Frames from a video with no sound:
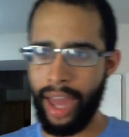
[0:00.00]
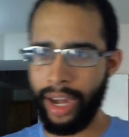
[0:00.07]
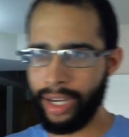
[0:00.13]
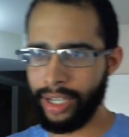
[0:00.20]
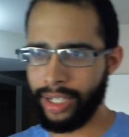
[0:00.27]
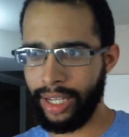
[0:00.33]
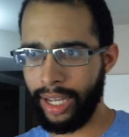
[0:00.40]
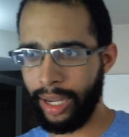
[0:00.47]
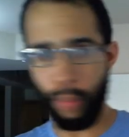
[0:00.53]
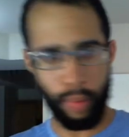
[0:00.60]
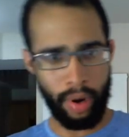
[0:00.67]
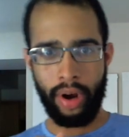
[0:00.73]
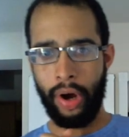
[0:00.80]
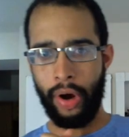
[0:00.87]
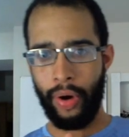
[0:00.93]
And it's like,
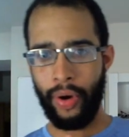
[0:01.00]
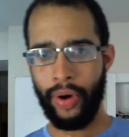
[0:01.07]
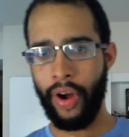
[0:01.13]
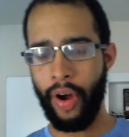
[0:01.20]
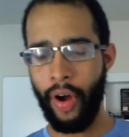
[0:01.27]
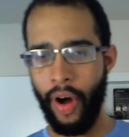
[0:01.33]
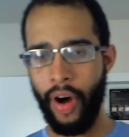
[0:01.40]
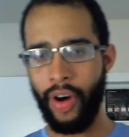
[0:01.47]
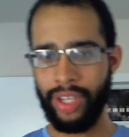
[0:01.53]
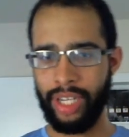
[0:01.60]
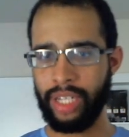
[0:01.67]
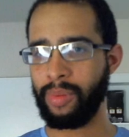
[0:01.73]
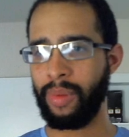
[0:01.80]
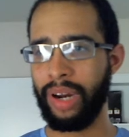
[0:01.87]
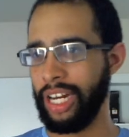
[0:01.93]
whoa, all
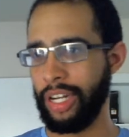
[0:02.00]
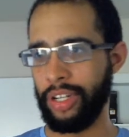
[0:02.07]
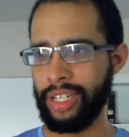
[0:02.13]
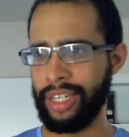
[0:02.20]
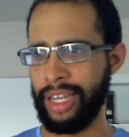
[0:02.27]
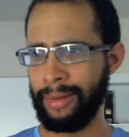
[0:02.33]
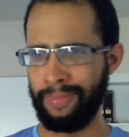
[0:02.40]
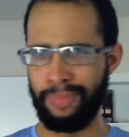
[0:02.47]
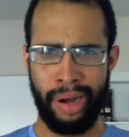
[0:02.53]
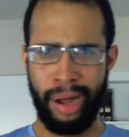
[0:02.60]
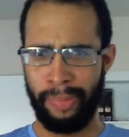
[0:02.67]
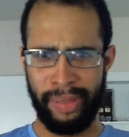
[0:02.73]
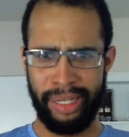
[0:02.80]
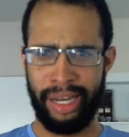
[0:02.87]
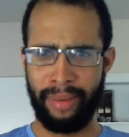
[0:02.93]
this money is just like
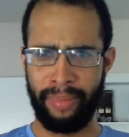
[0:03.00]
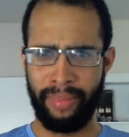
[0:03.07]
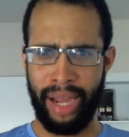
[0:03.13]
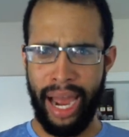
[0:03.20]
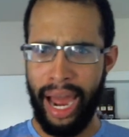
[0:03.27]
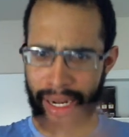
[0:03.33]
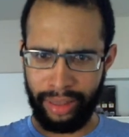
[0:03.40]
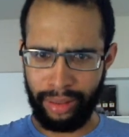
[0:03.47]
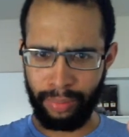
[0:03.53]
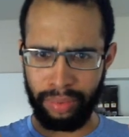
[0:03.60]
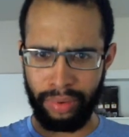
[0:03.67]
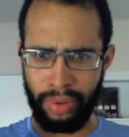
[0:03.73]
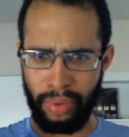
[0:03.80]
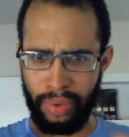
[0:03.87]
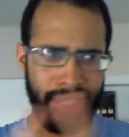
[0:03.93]
popping up out of the
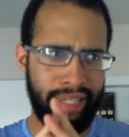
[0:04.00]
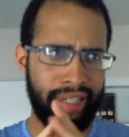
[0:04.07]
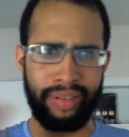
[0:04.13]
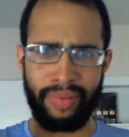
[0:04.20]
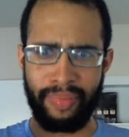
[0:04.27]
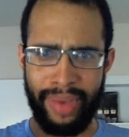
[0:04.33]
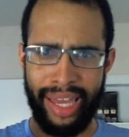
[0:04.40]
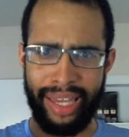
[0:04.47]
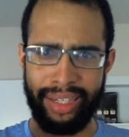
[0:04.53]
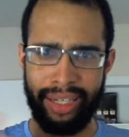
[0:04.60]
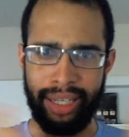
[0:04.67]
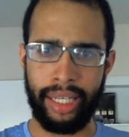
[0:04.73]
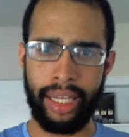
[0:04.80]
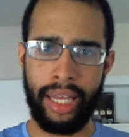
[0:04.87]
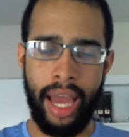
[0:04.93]
blue. This is
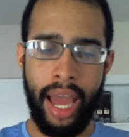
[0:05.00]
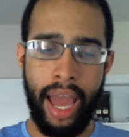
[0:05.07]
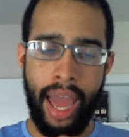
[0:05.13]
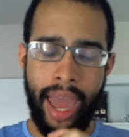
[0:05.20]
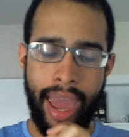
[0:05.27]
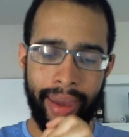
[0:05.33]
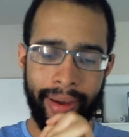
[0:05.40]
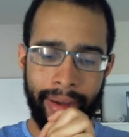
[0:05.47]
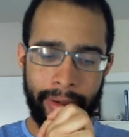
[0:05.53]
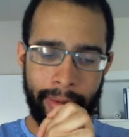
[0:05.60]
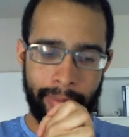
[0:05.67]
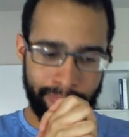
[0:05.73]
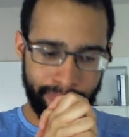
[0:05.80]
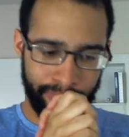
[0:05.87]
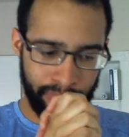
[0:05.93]
amazing.
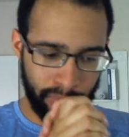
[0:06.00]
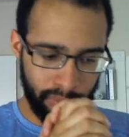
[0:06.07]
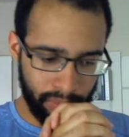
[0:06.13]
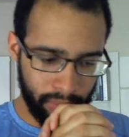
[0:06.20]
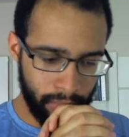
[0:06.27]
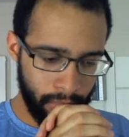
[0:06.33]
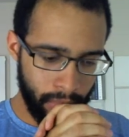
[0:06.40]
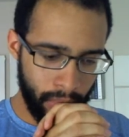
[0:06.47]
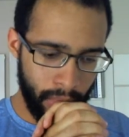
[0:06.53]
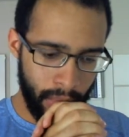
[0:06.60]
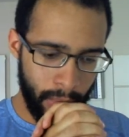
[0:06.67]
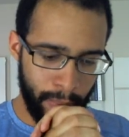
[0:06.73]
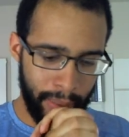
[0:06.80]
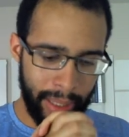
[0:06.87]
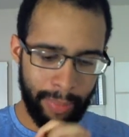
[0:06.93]
And
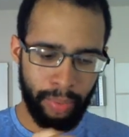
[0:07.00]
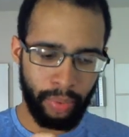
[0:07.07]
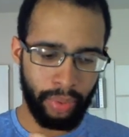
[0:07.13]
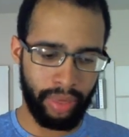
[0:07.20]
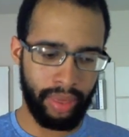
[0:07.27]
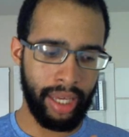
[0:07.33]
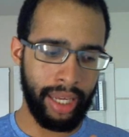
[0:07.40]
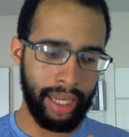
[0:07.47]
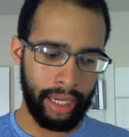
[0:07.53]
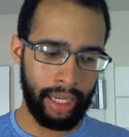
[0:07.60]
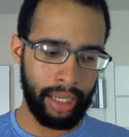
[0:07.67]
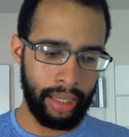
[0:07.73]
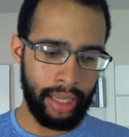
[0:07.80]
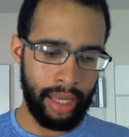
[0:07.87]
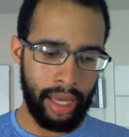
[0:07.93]
people
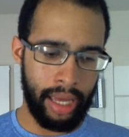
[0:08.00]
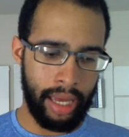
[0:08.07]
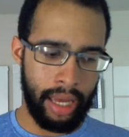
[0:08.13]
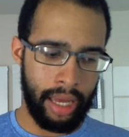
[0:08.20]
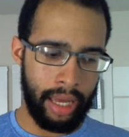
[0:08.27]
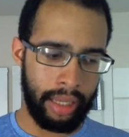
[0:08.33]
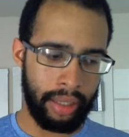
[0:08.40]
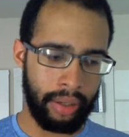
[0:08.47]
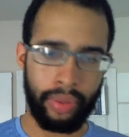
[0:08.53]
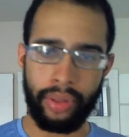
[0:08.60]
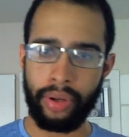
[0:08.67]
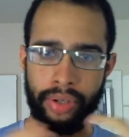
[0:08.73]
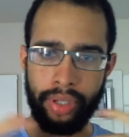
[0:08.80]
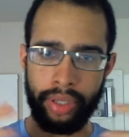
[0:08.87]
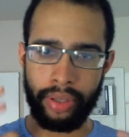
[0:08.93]
think,
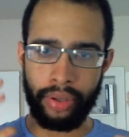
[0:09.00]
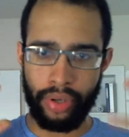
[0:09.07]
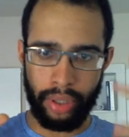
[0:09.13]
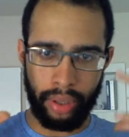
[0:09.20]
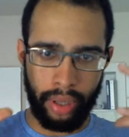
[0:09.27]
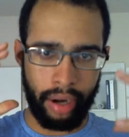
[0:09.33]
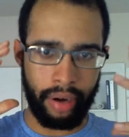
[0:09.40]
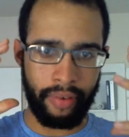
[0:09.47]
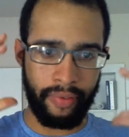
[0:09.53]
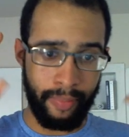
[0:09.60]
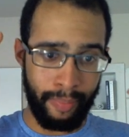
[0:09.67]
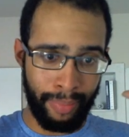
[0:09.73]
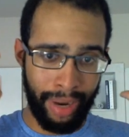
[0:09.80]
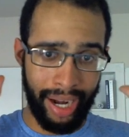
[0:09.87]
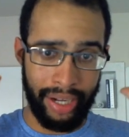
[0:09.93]
there's a lot of
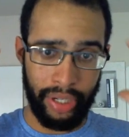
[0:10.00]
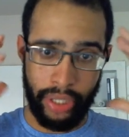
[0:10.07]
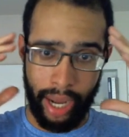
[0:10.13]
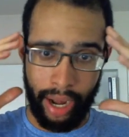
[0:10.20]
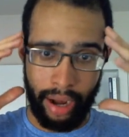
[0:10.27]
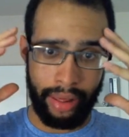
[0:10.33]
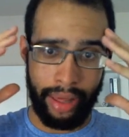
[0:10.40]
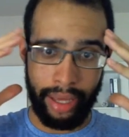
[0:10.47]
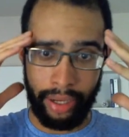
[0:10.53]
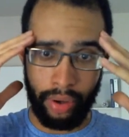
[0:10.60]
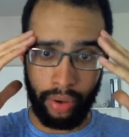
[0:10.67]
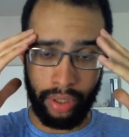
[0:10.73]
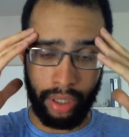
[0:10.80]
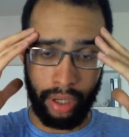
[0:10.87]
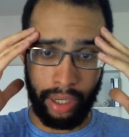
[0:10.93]
mind chatter that
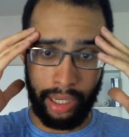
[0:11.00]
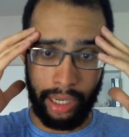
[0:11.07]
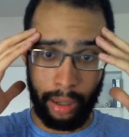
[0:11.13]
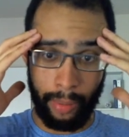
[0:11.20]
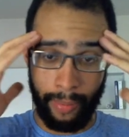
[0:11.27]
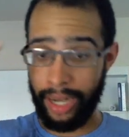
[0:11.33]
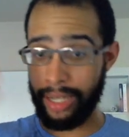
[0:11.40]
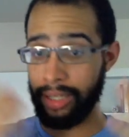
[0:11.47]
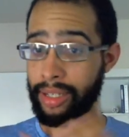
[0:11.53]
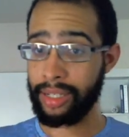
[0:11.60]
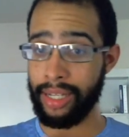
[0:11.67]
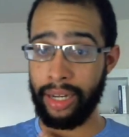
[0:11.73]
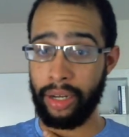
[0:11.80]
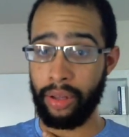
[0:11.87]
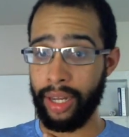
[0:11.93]
goes on in our minds,
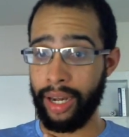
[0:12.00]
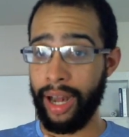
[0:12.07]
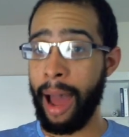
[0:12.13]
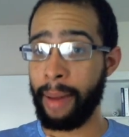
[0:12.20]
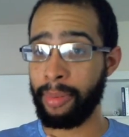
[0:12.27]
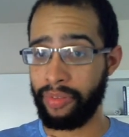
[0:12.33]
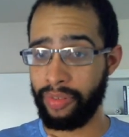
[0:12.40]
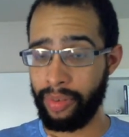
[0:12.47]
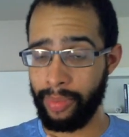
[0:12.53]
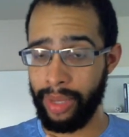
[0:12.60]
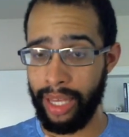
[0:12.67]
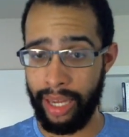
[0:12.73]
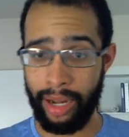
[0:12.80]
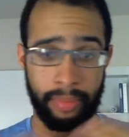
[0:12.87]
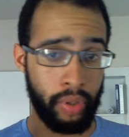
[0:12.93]
because I know that it happened for
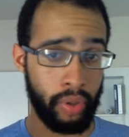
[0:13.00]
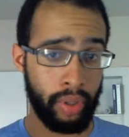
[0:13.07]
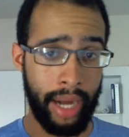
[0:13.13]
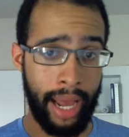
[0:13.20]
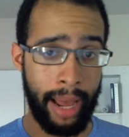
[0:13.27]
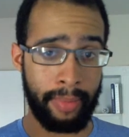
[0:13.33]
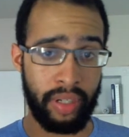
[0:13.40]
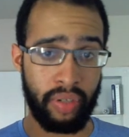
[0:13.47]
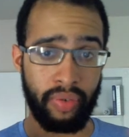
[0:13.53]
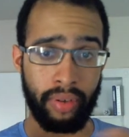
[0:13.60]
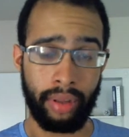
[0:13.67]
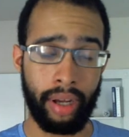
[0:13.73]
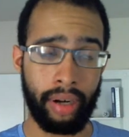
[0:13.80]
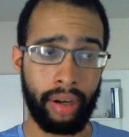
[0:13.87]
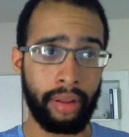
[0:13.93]
me, and I'm sure it happens for a
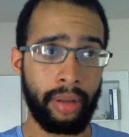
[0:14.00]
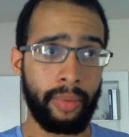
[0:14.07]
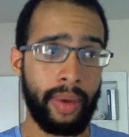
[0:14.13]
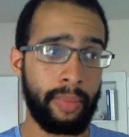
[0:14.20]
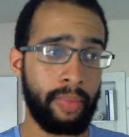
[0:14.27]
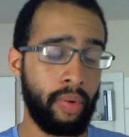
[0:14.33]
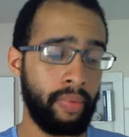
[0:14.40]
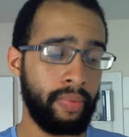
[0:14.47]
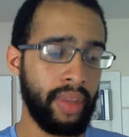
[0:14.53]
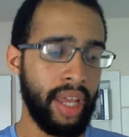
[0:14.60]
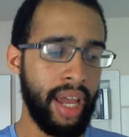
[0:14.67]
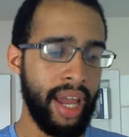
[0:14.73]
lot of other people,